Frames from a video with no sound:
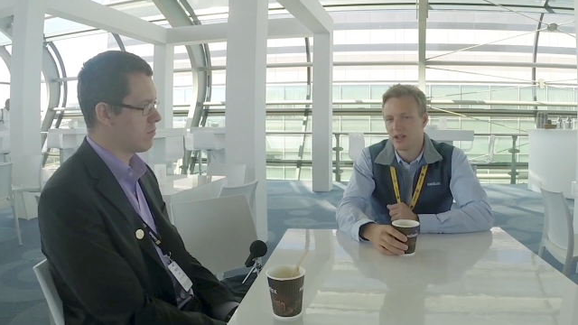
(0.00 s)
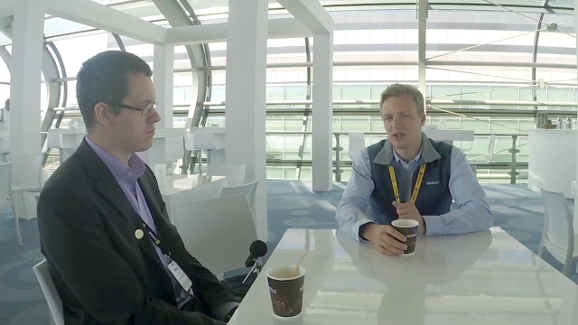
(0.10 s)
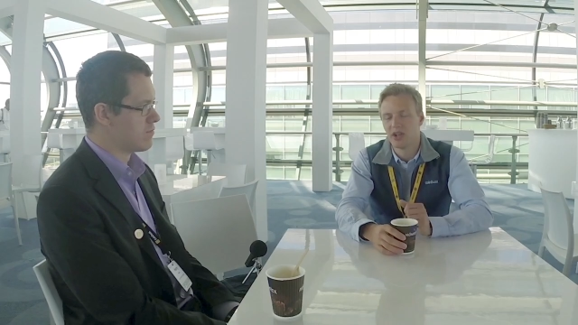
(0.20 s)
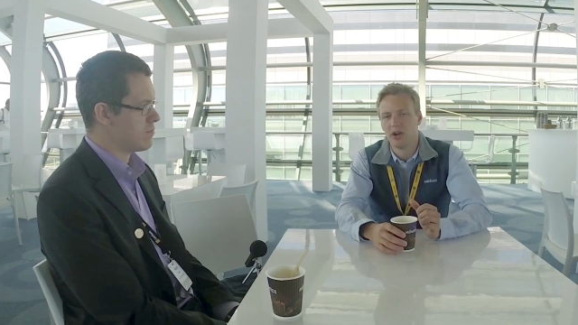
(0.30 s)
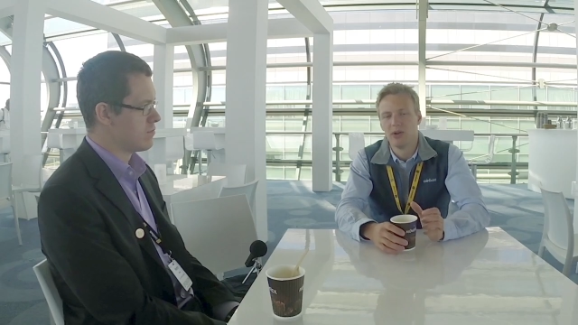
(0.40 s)

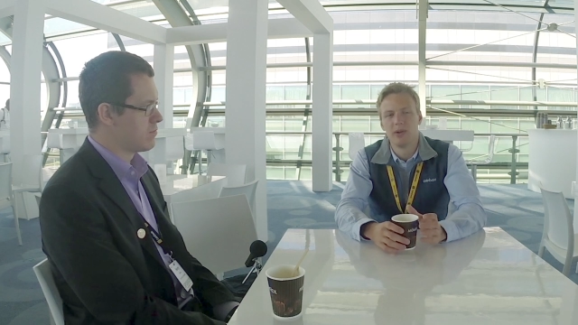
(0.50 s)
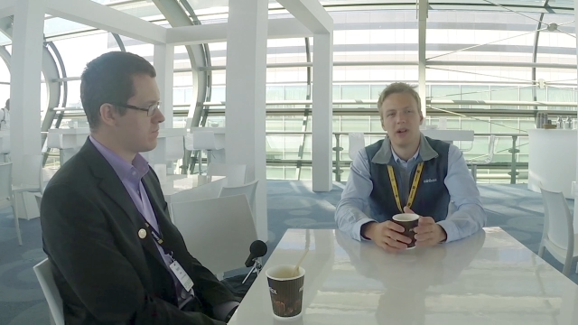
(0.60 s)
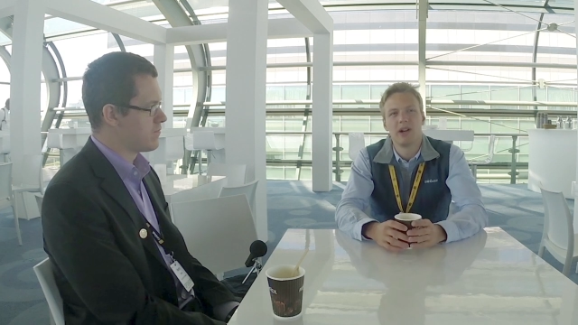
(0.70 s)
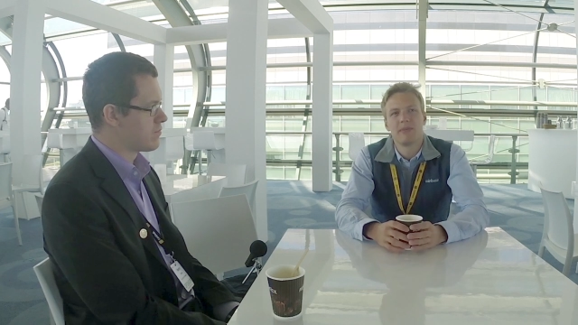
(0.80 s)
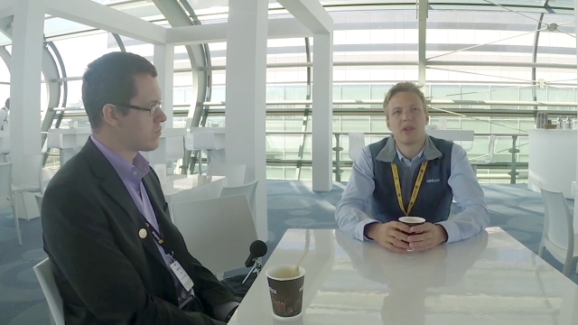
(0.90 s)
Speaker 1: So
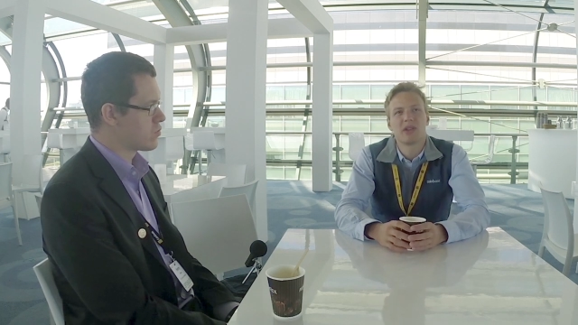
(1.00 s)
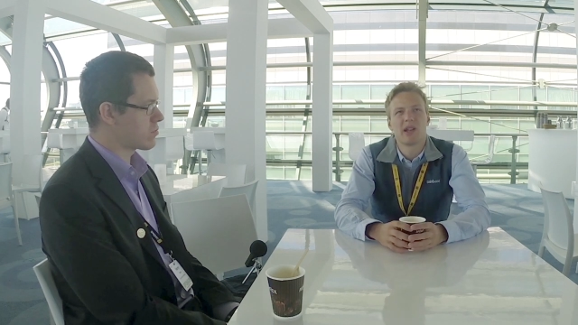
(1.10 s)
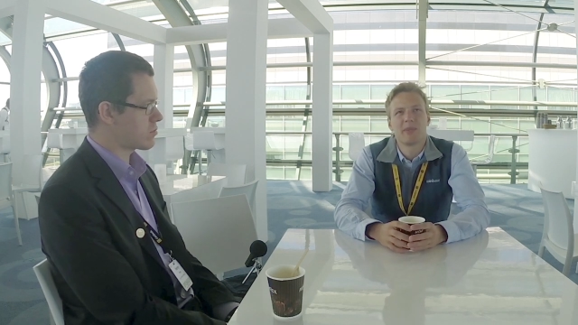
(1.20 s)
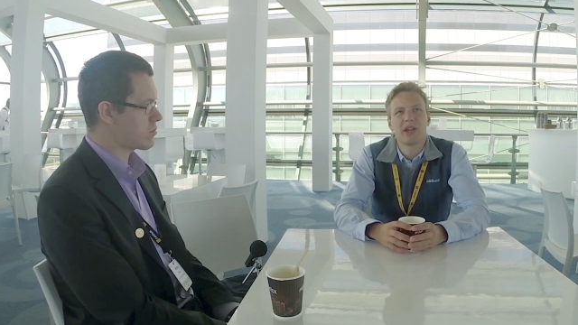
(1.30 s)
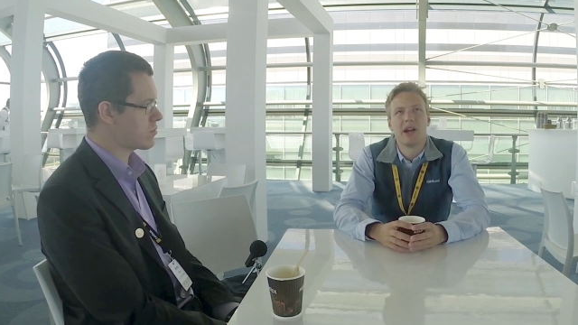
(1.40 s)

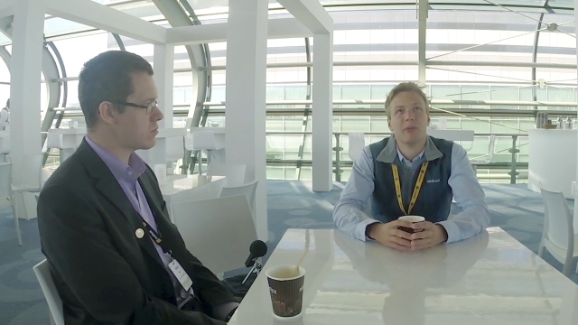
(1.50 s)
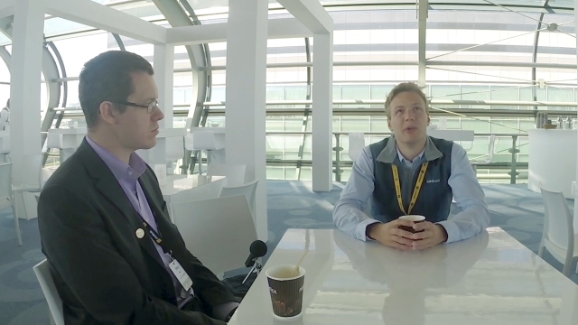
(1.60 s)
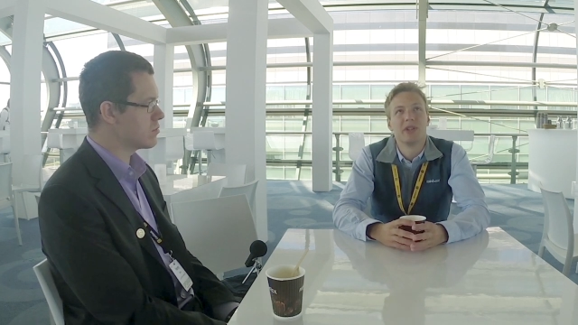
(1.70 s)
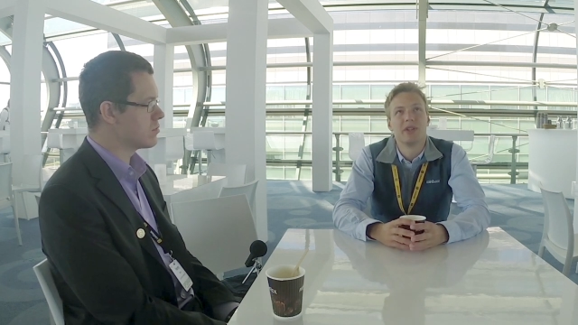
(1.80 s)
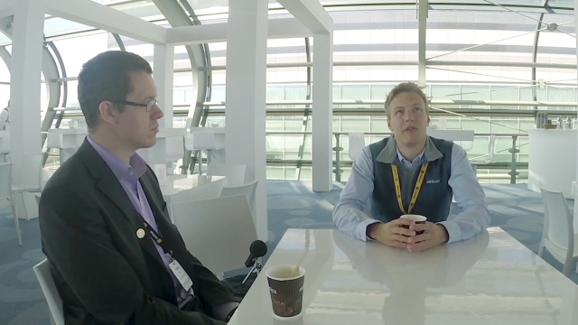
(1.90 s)
something I'm
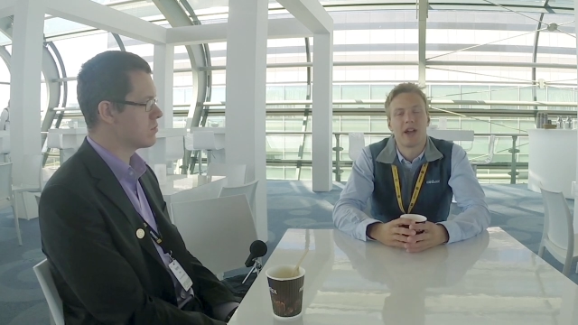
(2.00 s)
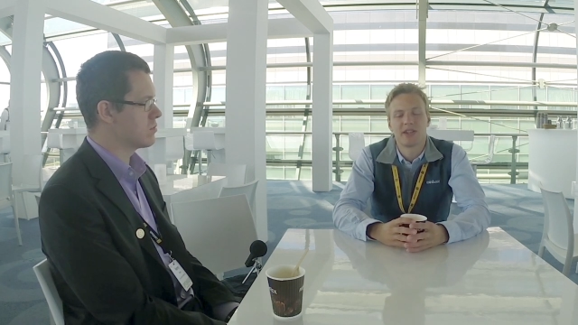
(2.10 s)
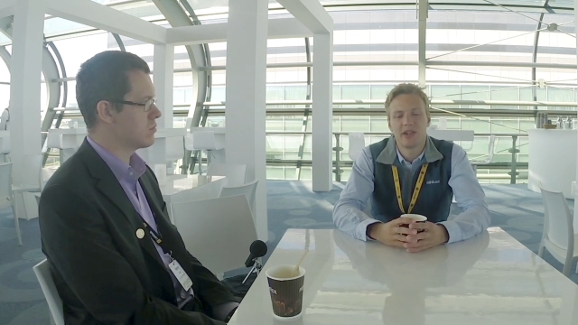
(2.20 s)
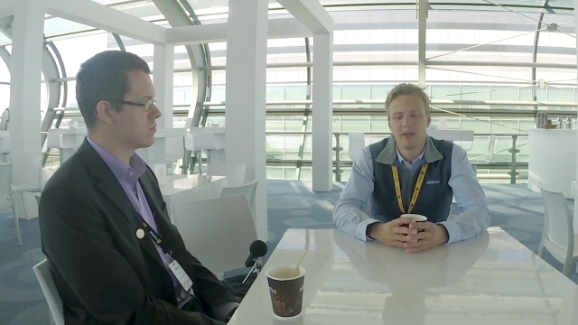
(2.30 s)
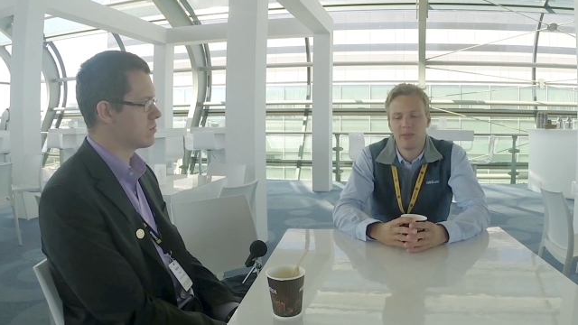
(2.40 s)
really
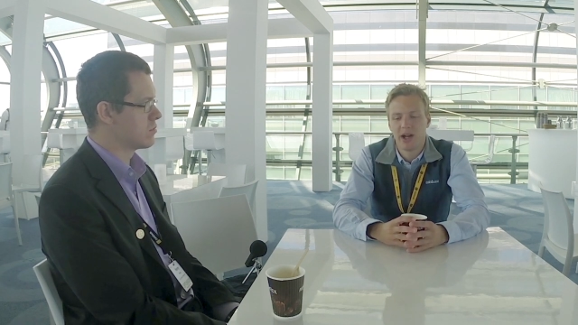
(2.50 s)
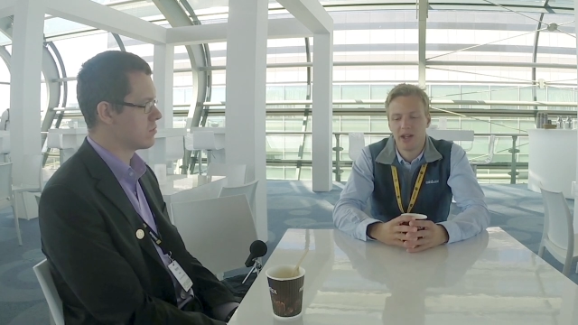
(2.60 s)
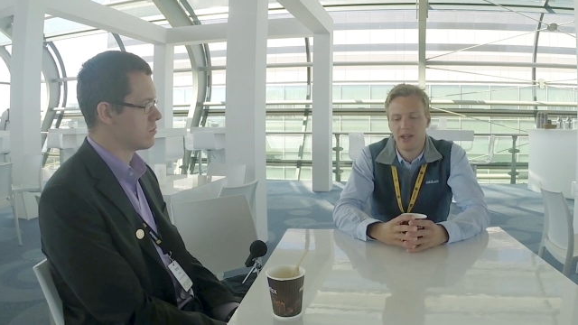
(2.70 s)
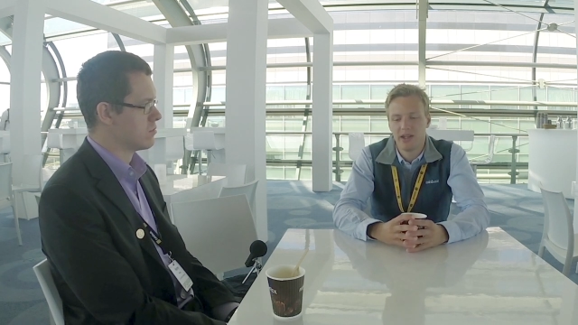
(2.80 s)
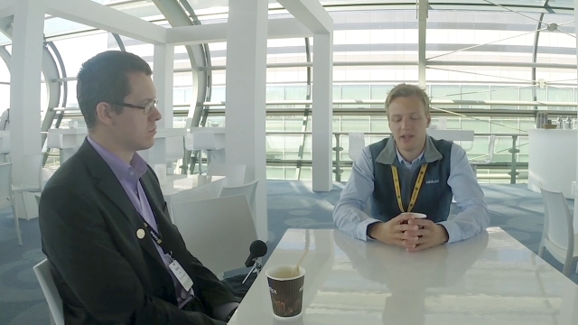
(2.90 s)
fascinated
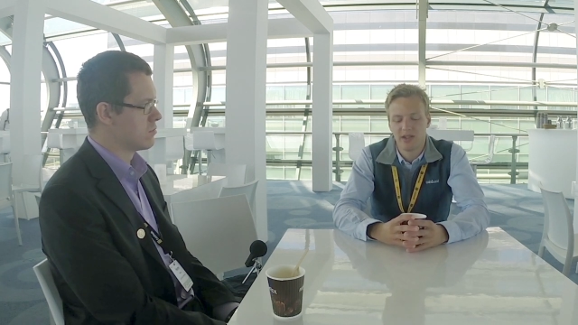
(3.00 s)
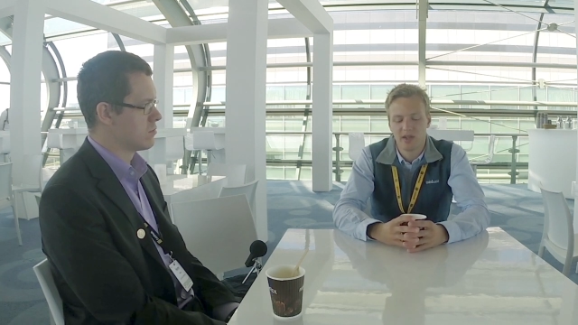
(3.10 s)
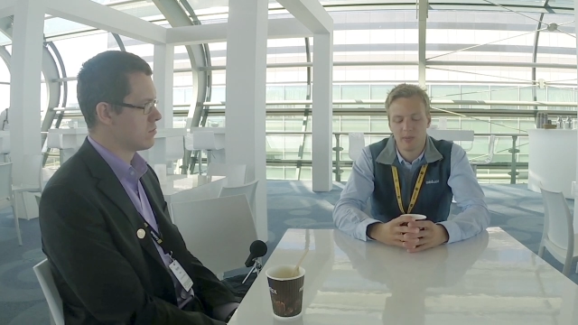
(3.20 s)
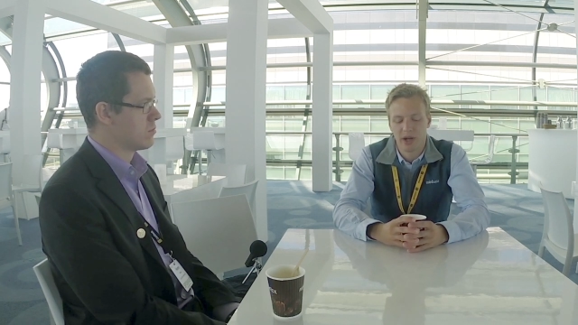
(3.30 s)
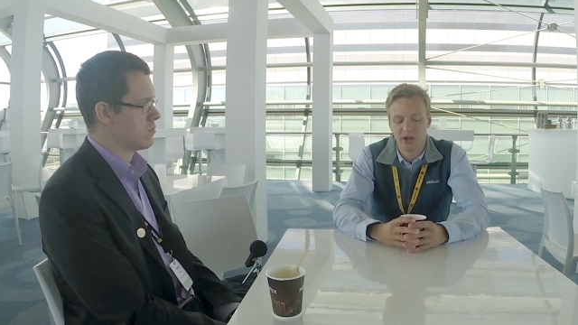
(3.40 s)
by
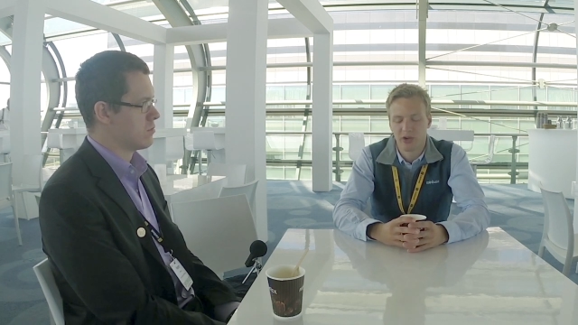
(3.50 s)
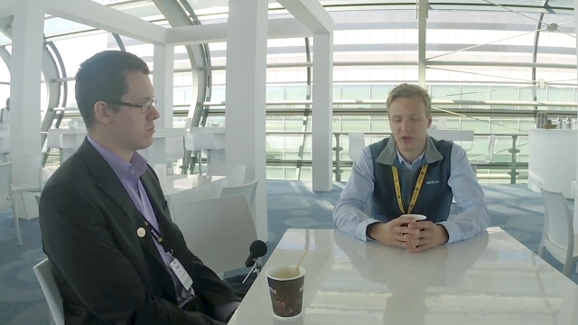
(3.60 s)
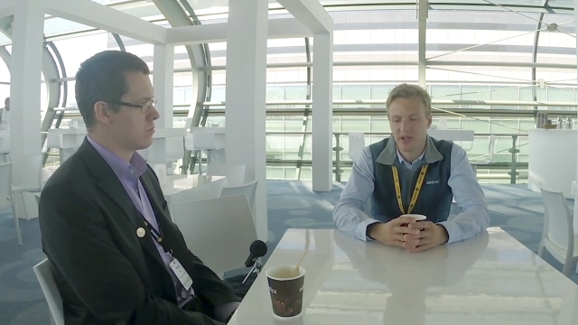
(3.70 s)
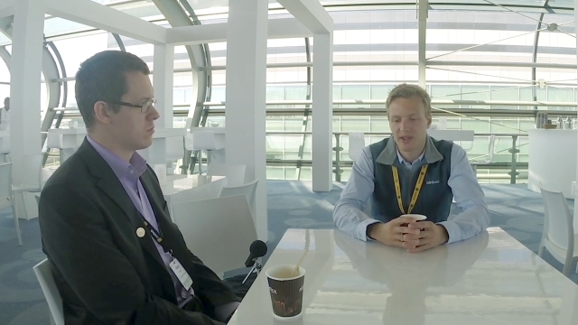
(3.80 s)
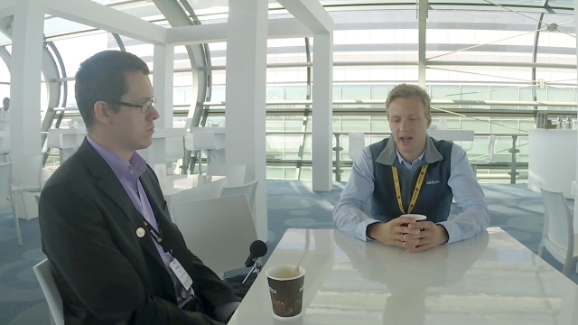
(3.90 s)
is
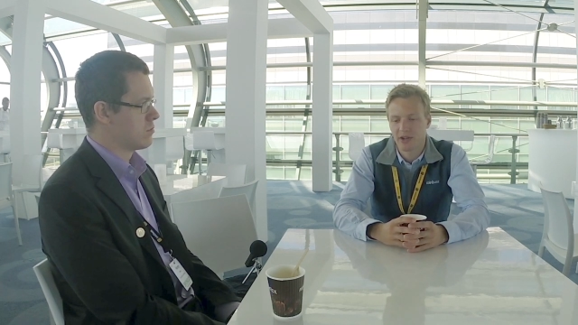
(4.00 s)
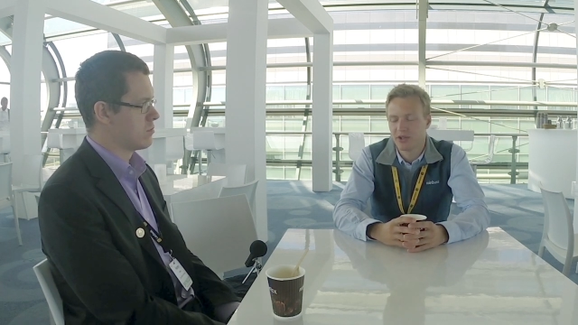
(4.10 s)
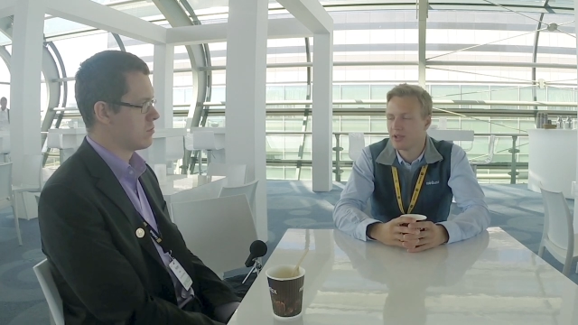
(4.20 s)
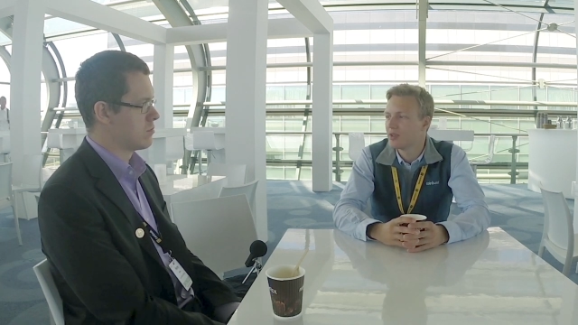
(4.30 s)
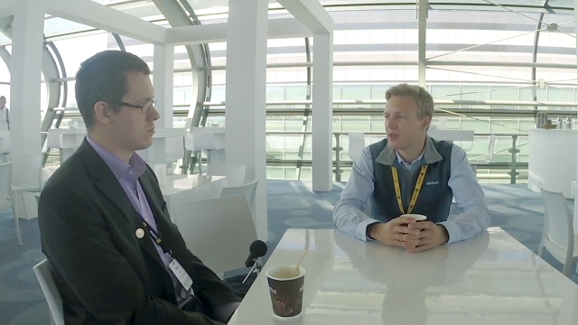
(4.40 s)

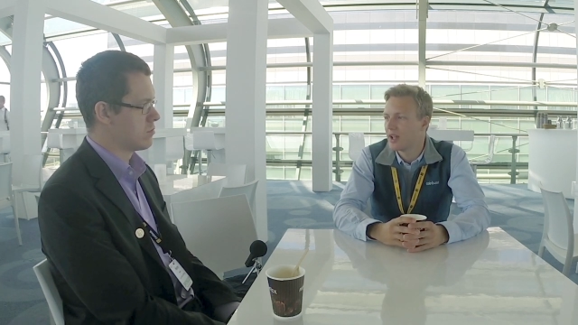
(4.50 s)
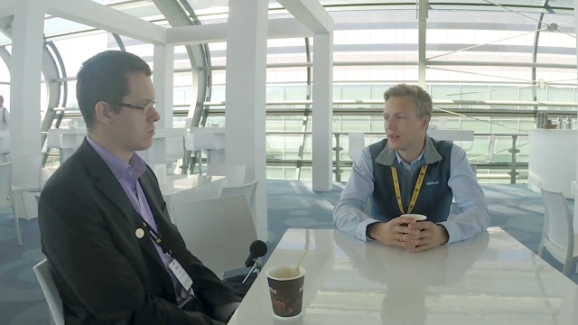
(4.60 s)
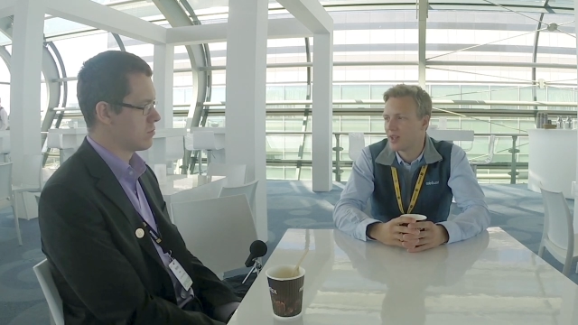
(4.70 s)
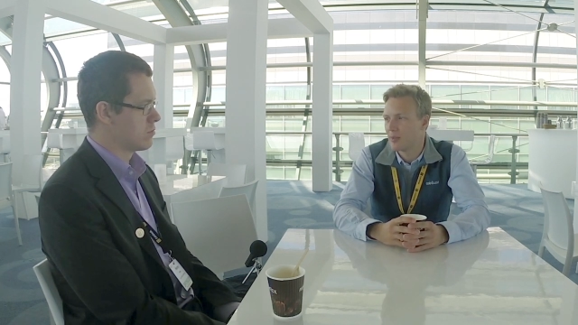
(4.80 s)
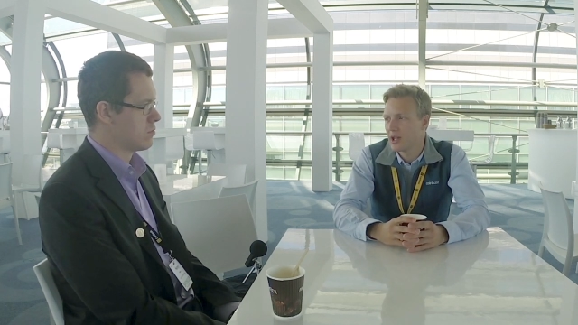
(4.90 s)
microtransactions
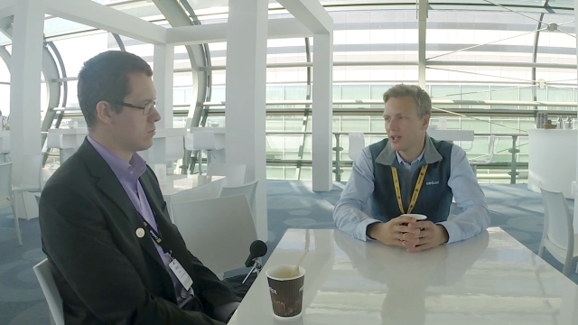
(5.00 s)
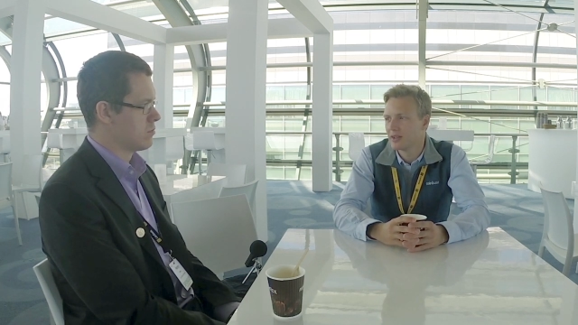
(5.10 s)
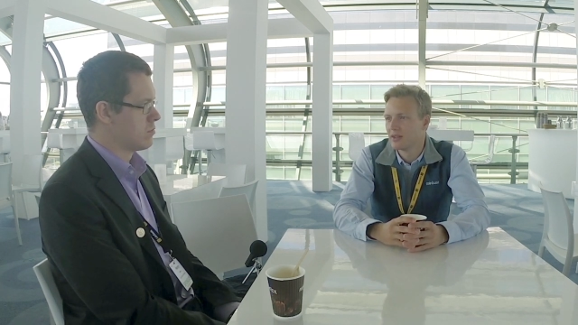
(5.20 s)
and tipping.